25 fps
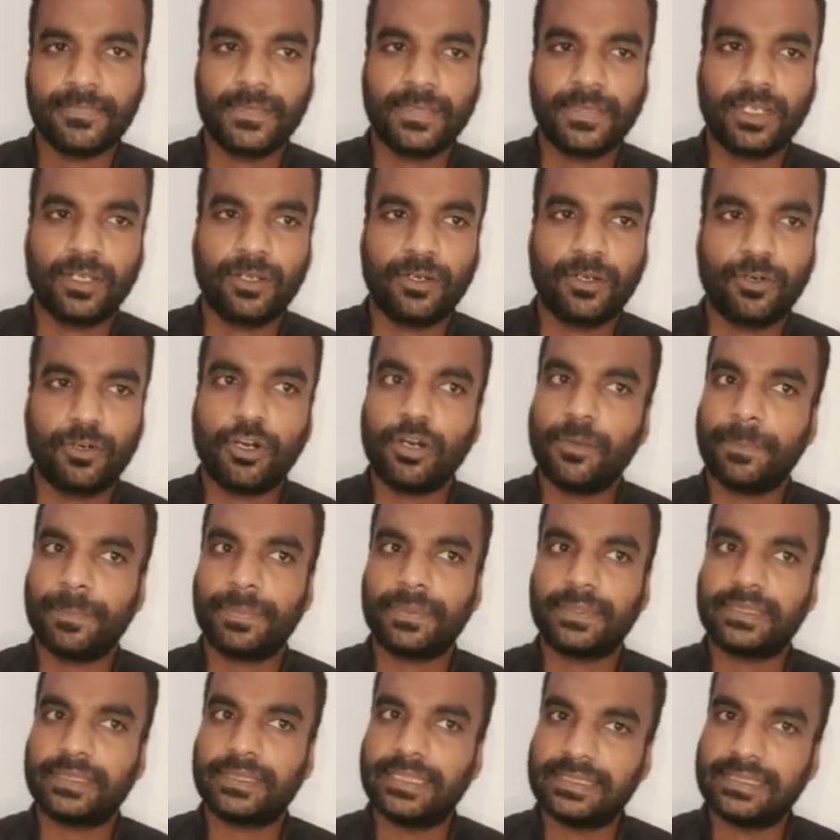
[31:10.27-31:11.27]

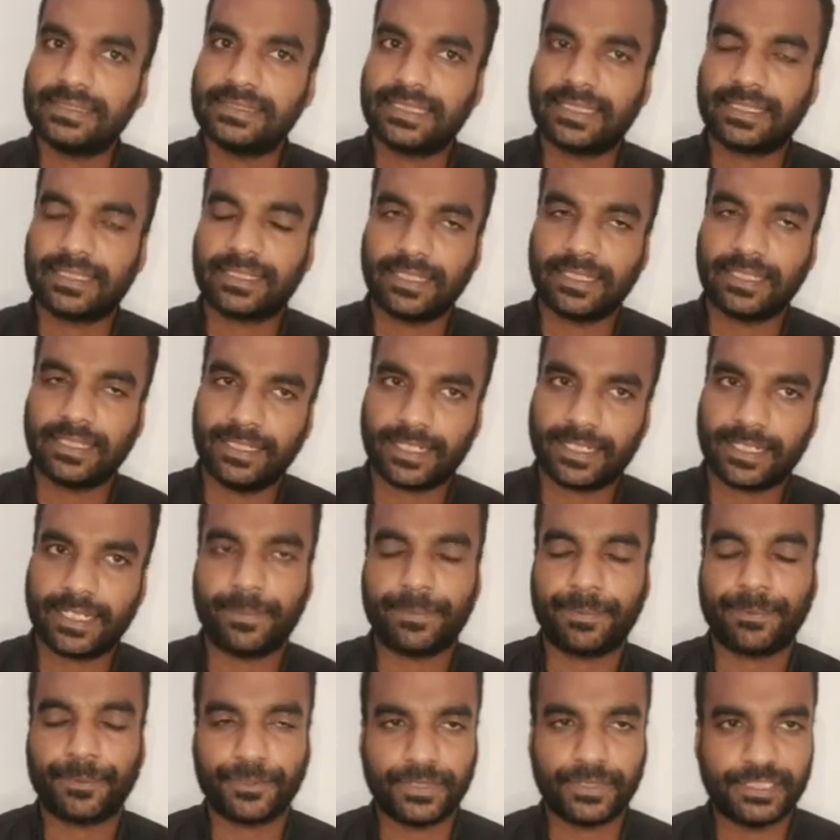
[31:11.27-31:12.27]
Hope things are clear
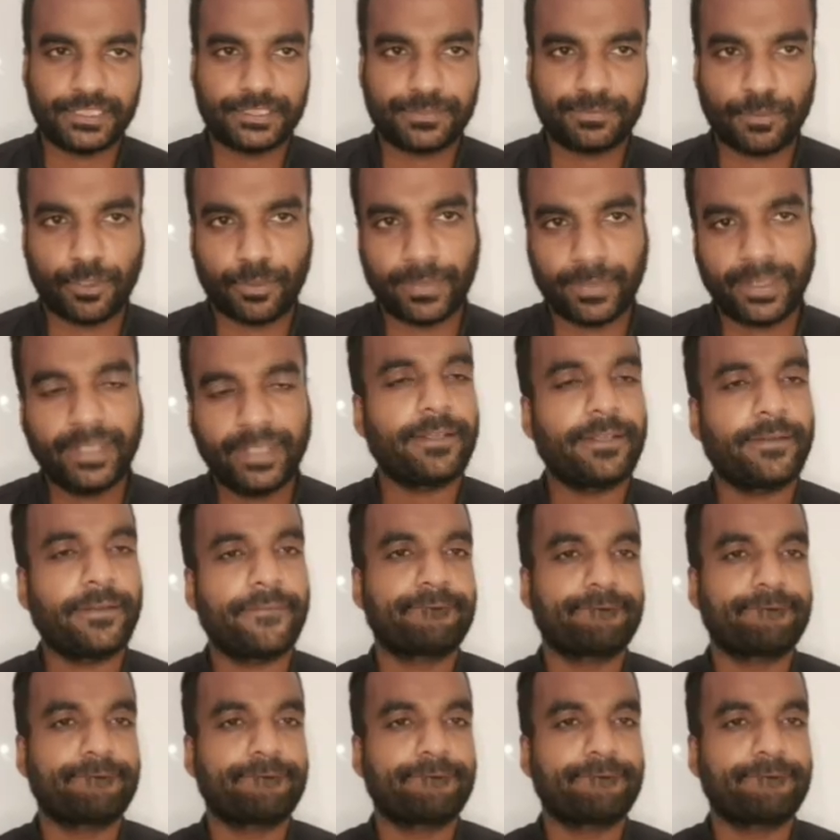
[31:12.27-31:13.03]
up to this moment.